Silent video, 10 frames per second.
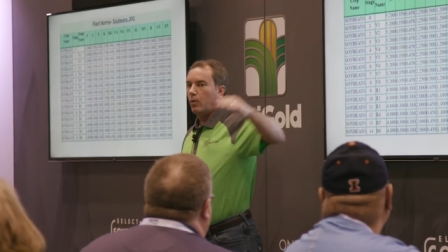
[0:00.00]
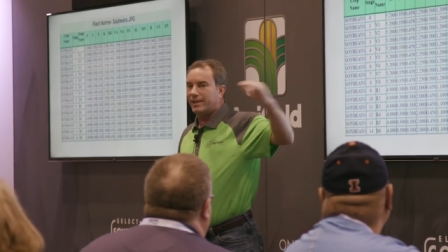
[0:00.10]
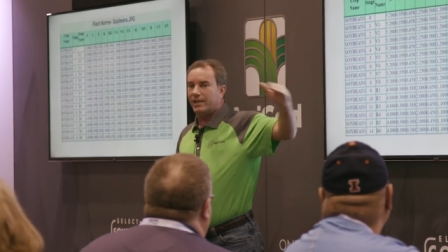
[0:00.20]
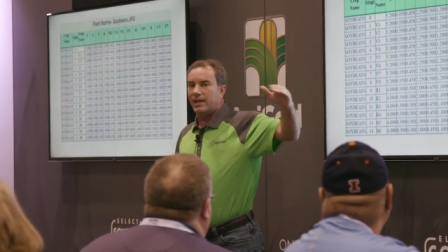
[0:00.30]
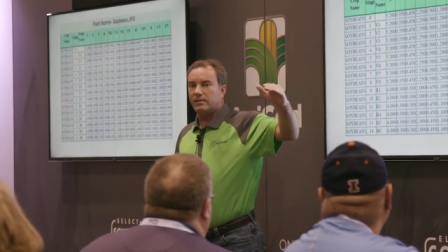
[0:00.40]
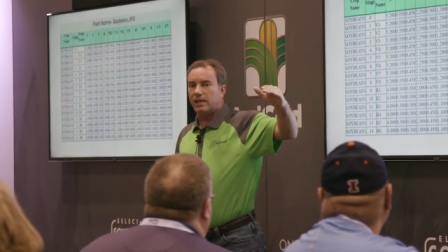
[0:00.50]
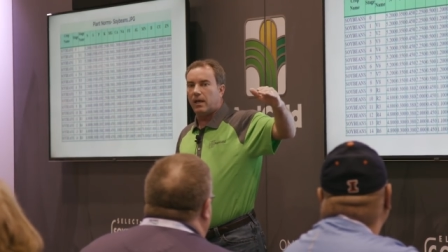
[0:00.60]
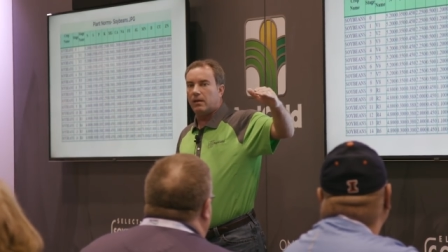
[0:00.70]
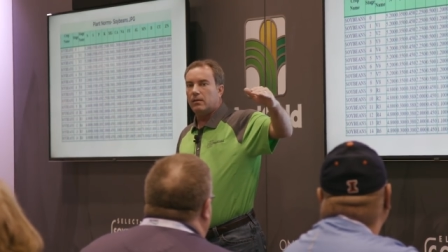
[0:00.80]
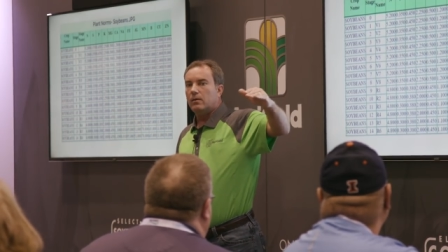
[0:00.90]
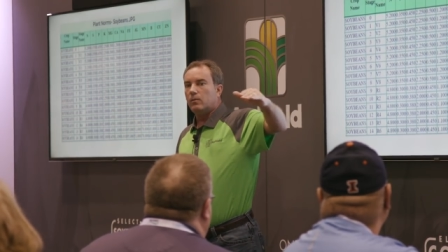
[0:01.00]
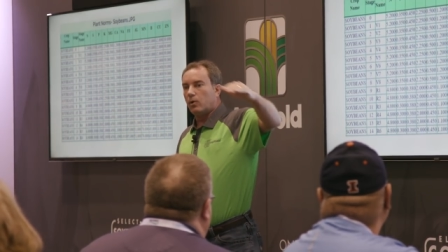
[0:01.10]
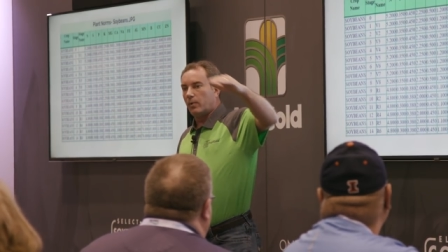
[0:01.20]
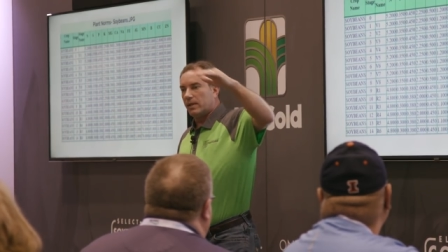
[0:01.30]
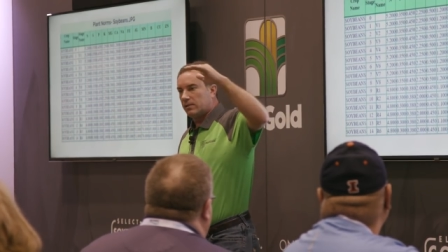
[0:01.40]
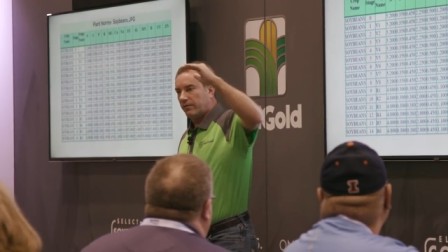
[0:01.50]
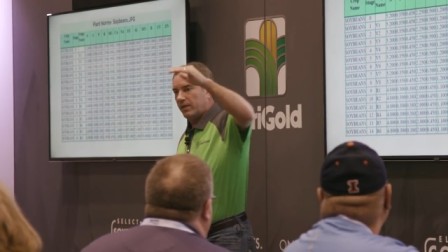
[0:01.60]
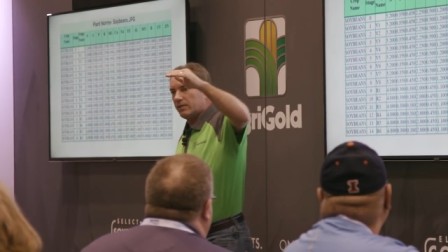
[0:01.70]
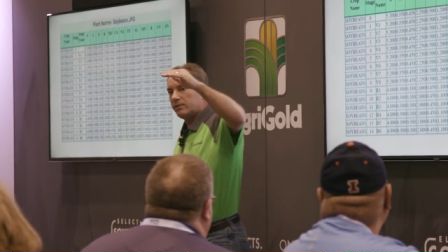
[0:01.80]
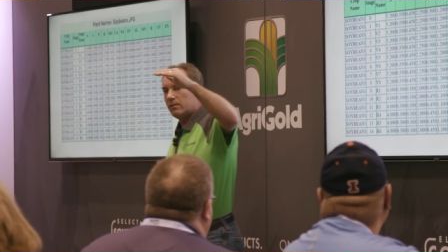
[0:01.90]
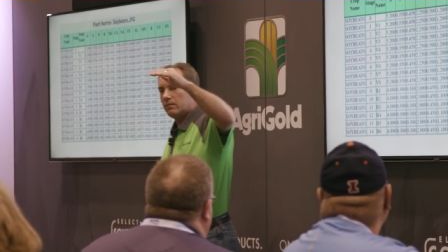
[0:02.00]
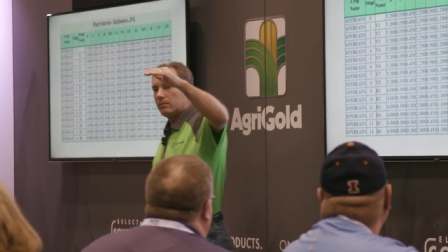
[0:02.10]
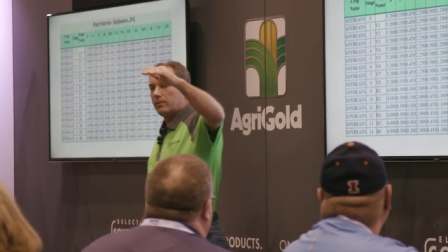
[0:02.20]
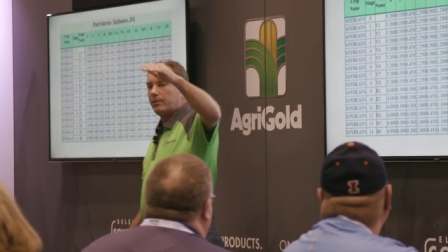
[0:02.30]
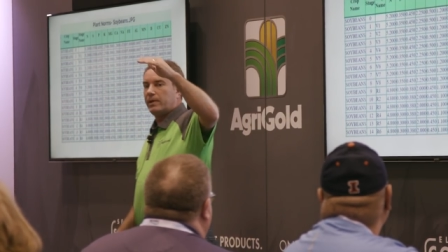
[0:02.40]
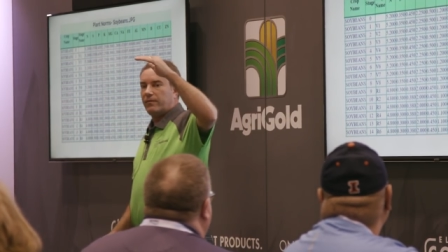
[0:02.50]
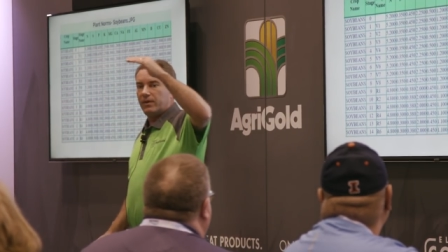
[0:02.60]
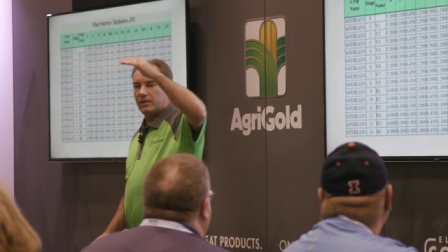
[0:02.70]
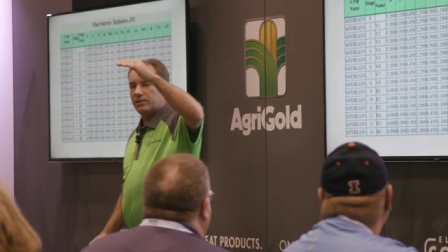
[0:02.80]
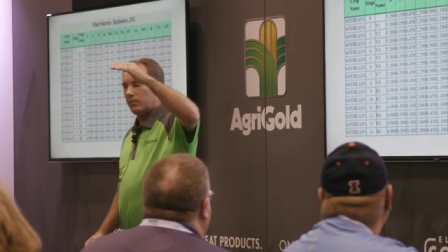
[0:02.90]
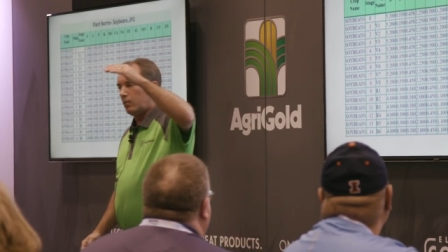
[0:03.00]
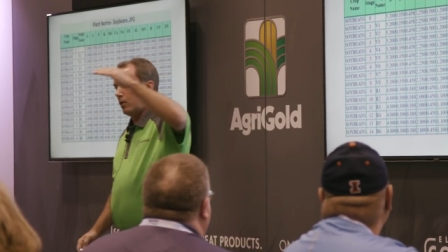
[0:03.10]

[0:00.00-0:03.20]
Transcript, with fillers: What did they say? Were we sufficient? Were we deficient?